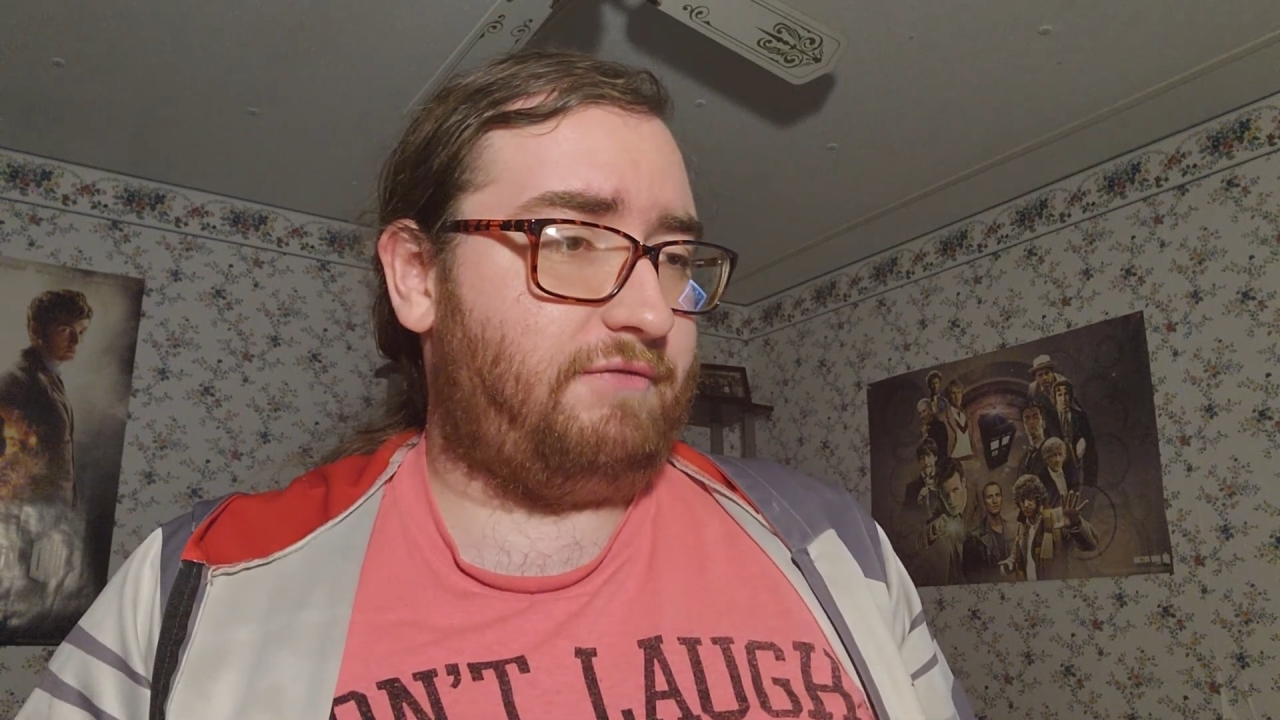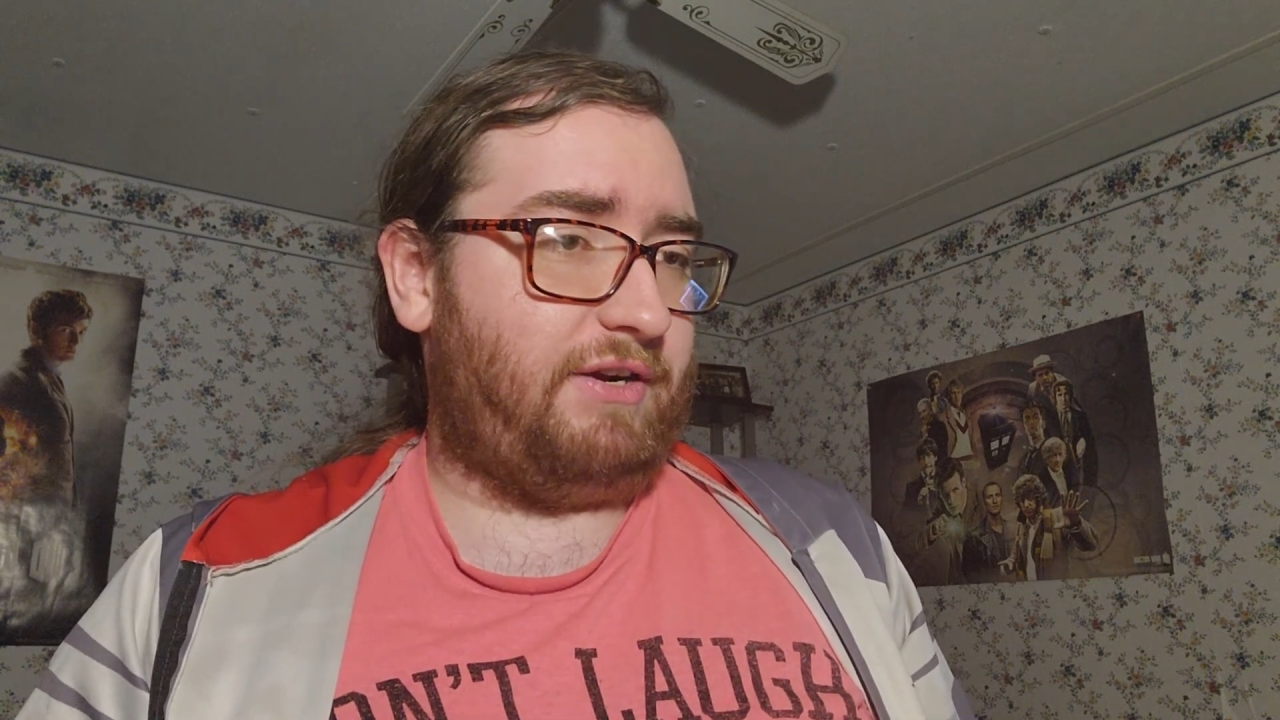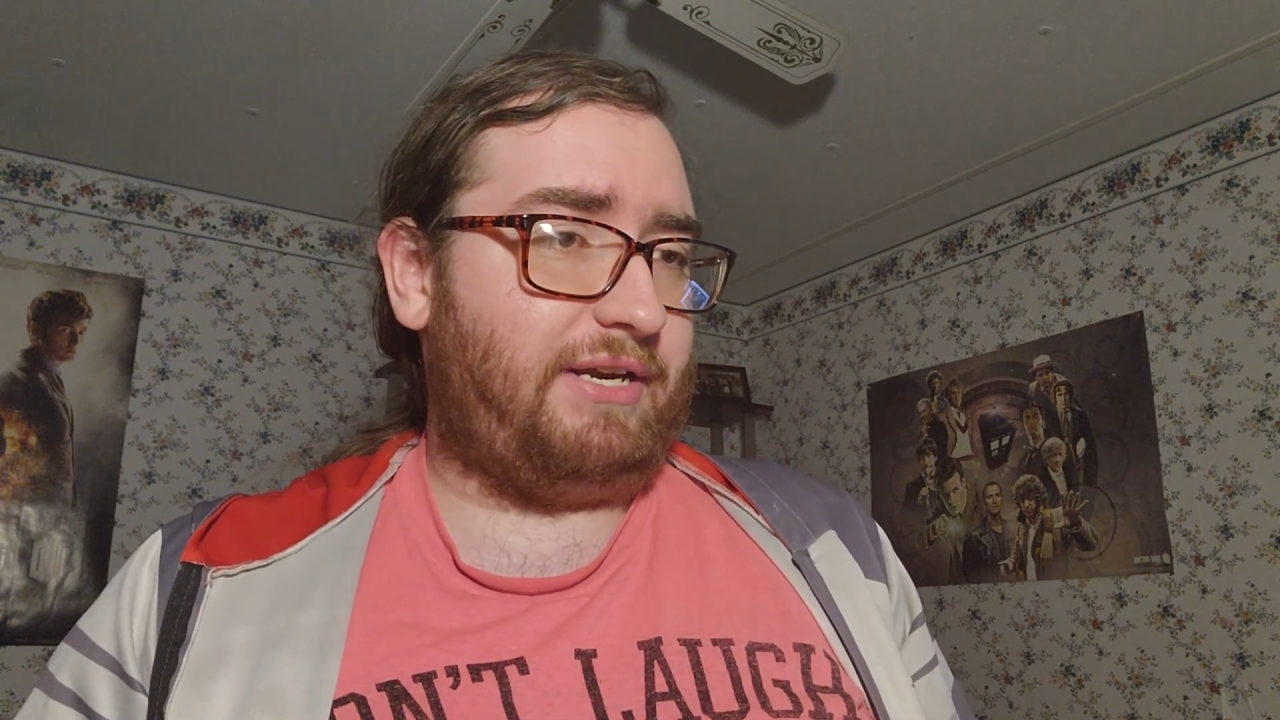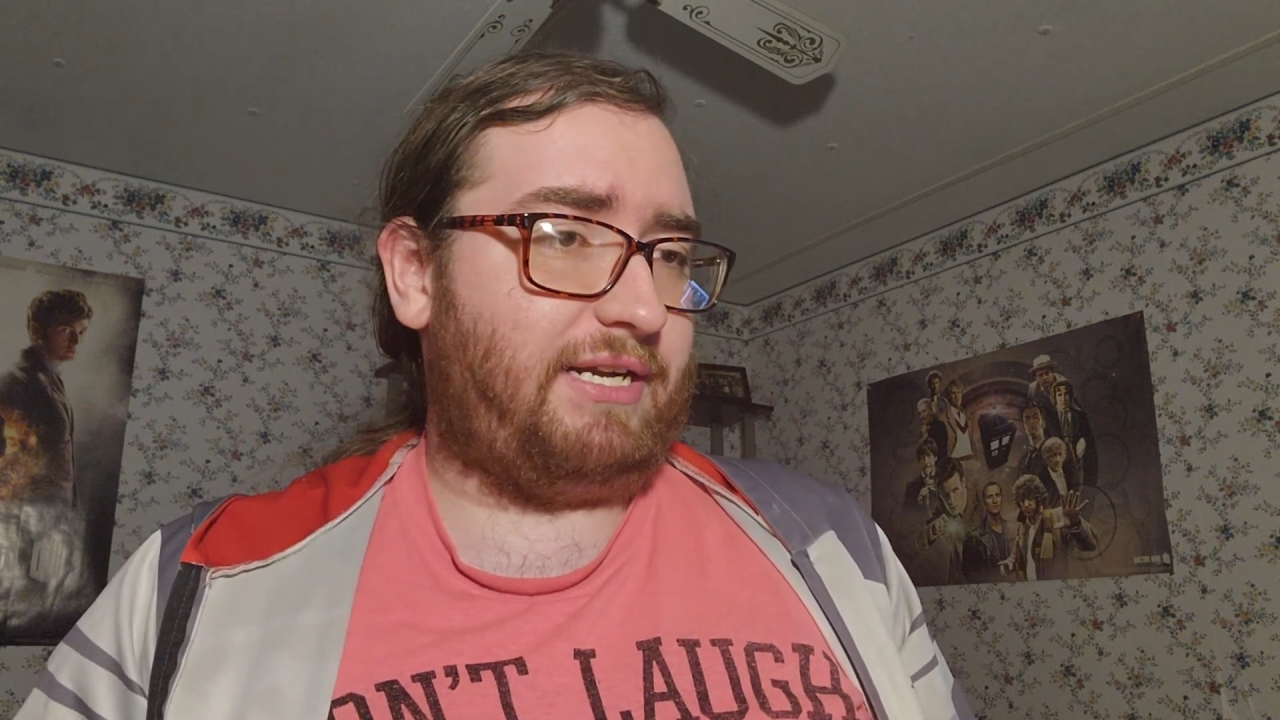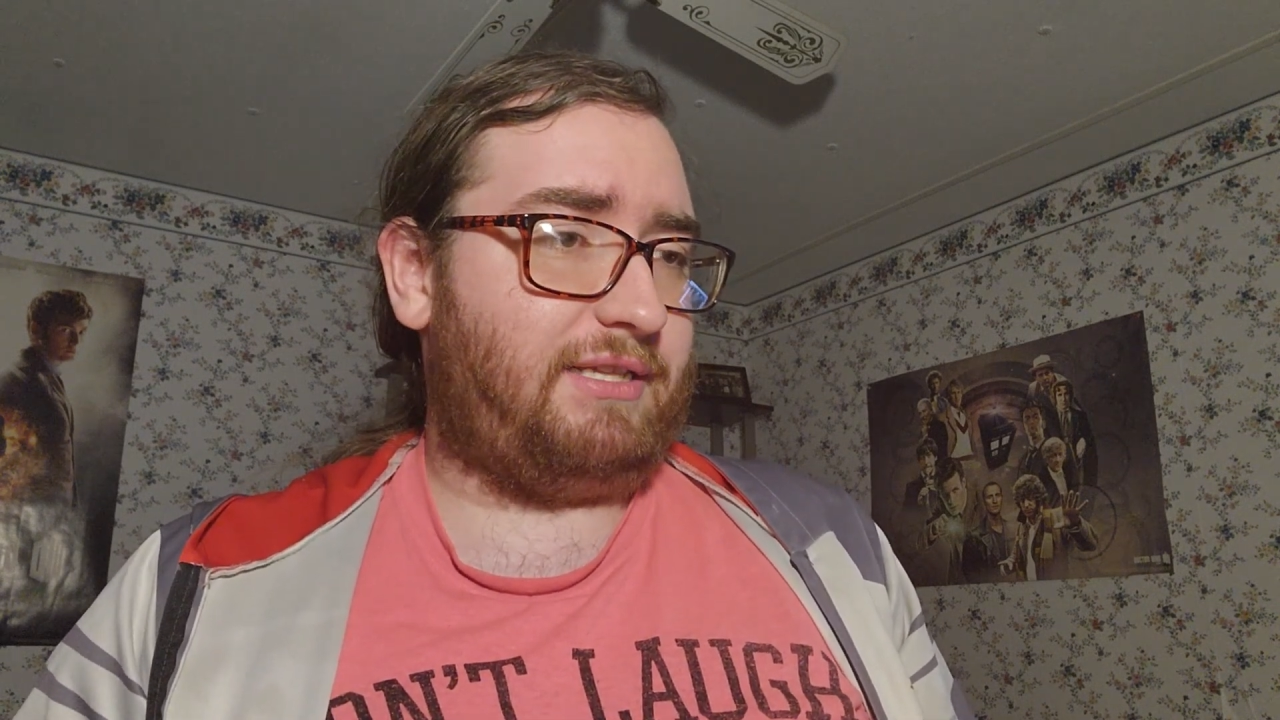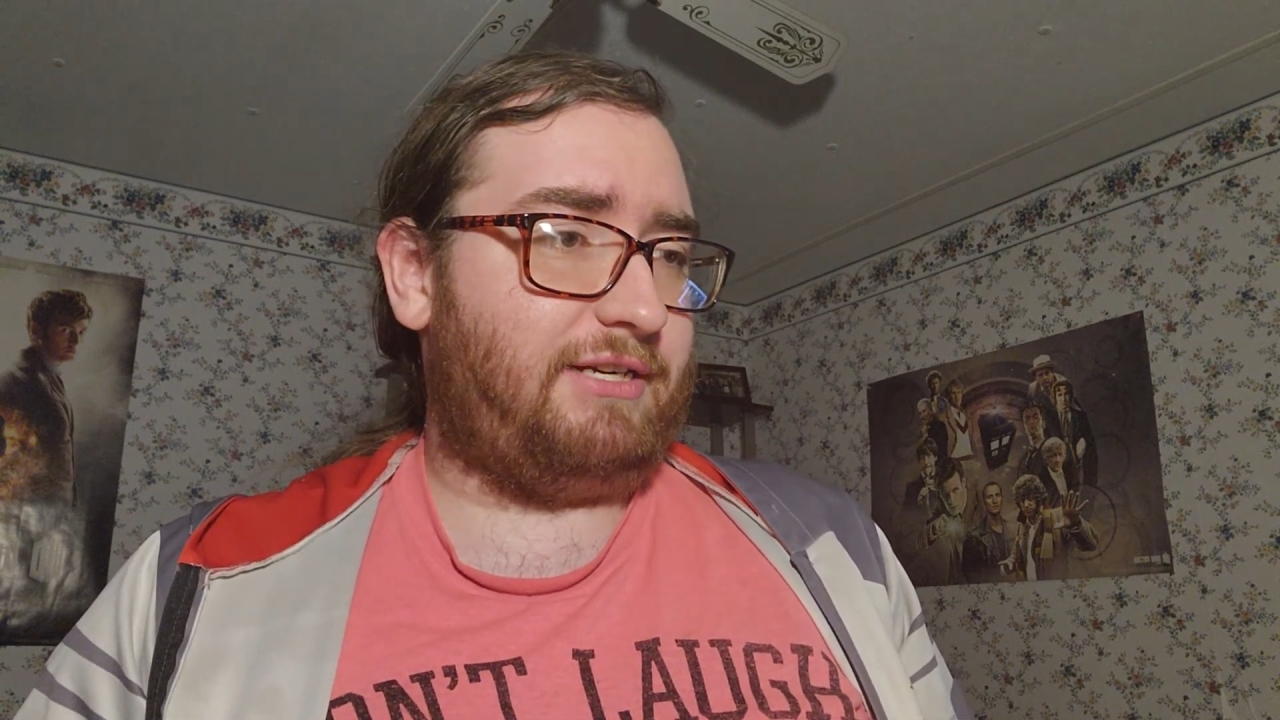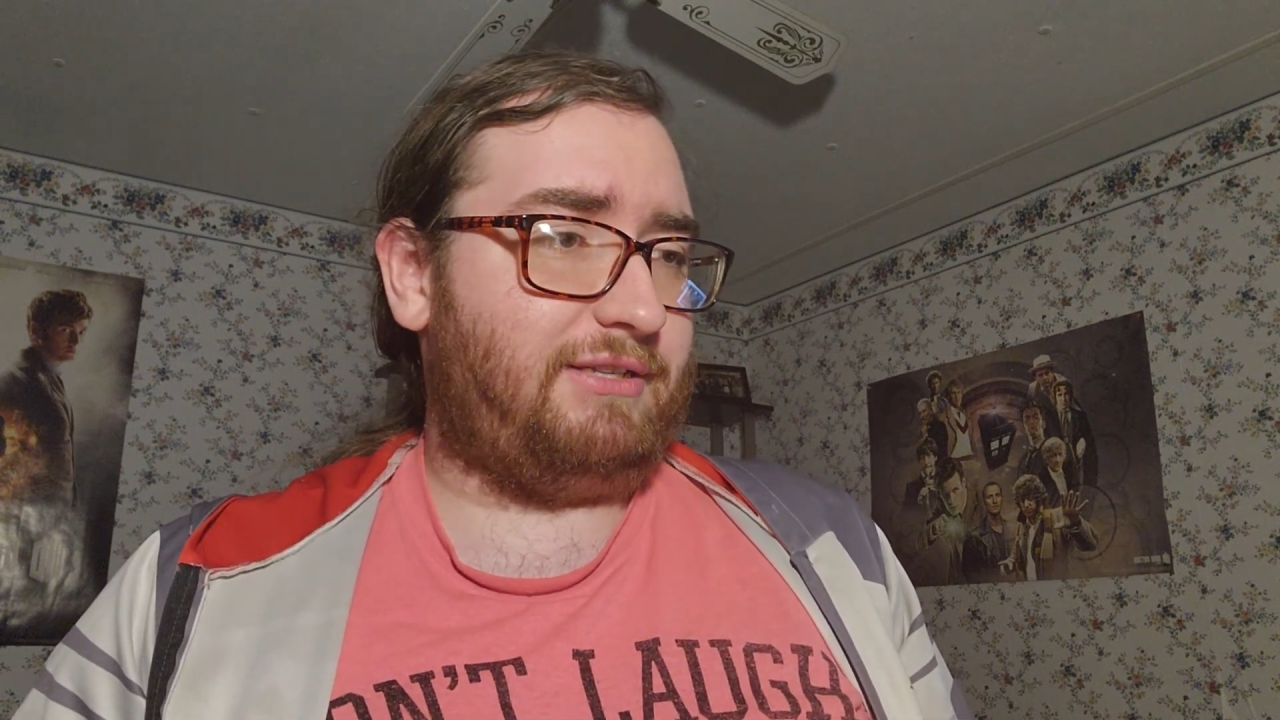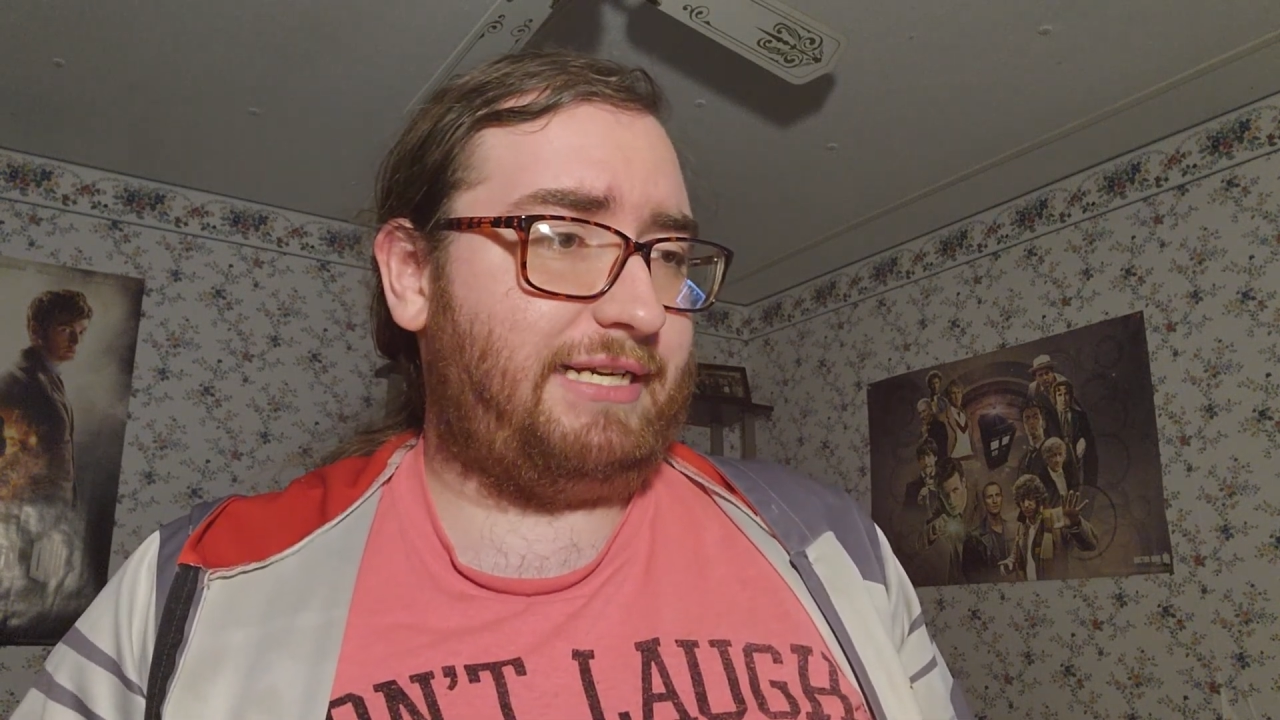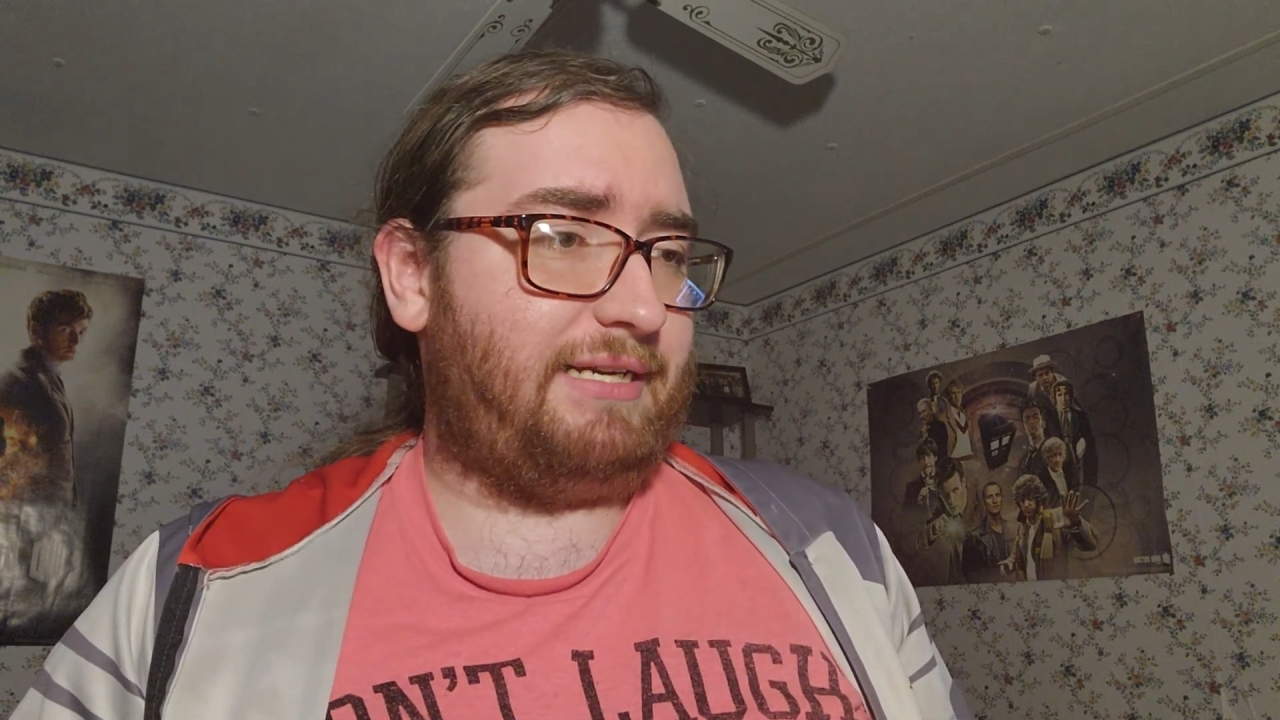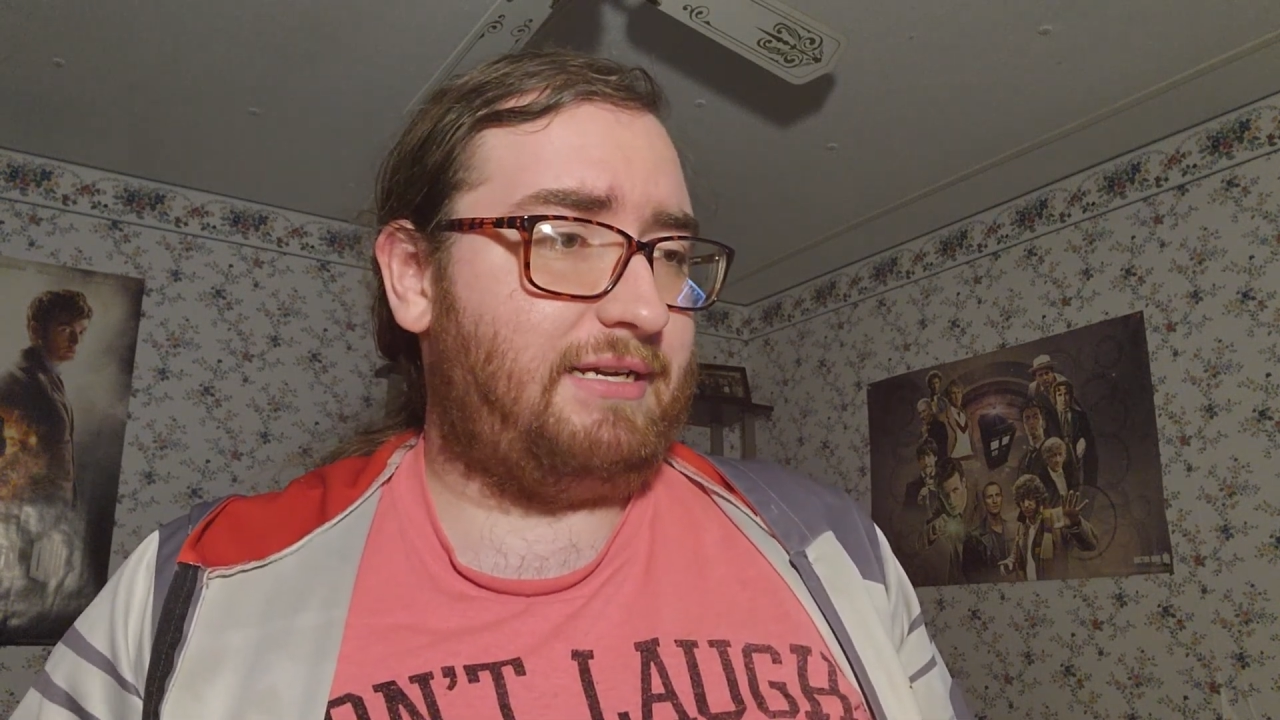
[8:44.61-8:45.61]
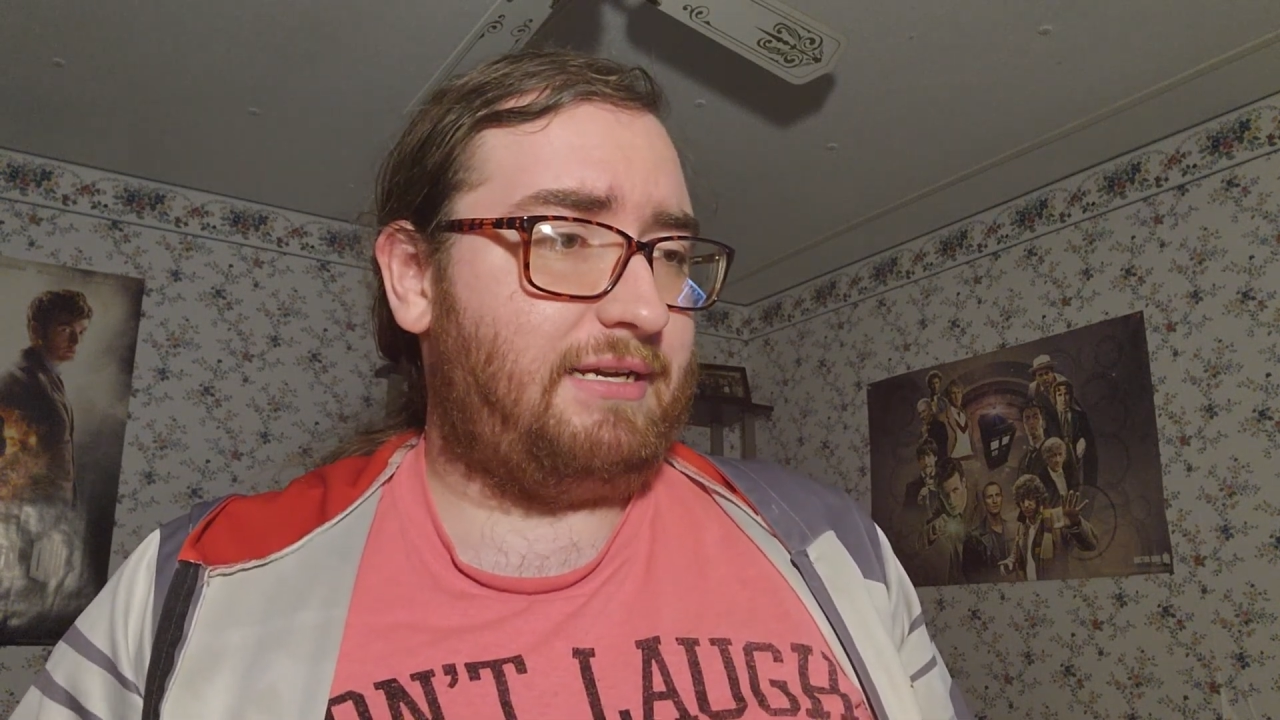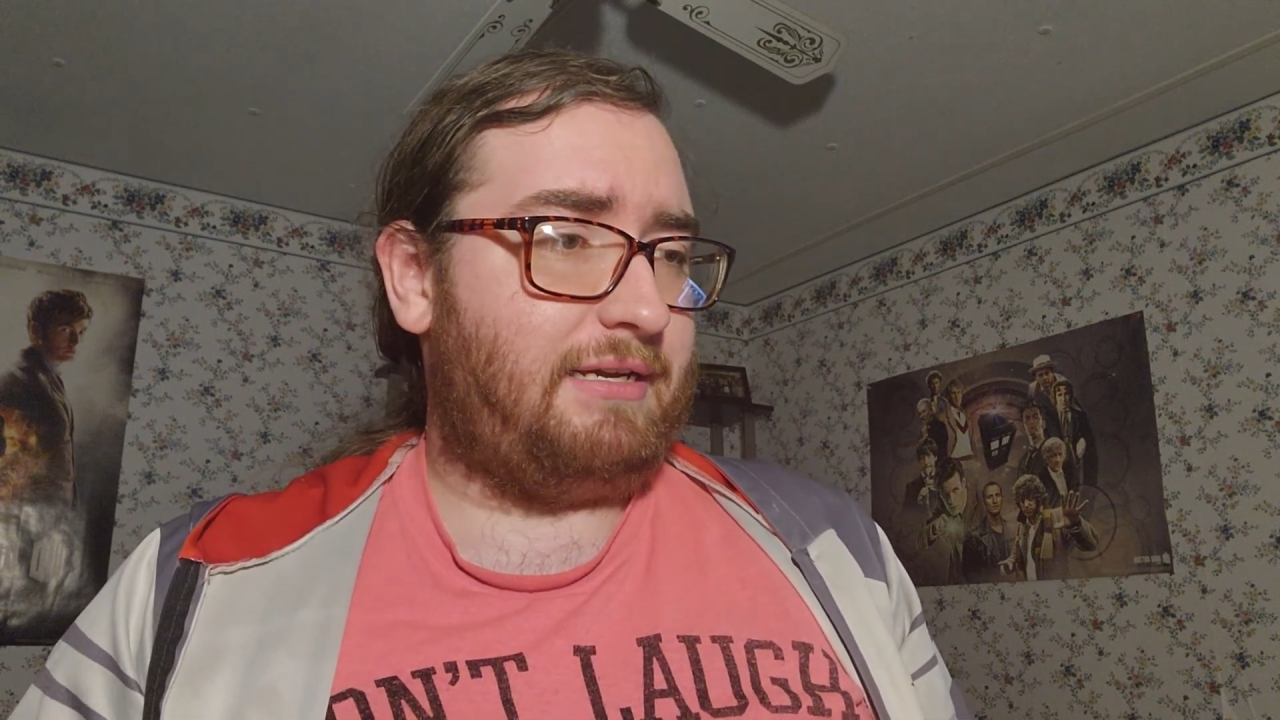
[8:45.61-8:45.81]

very clearly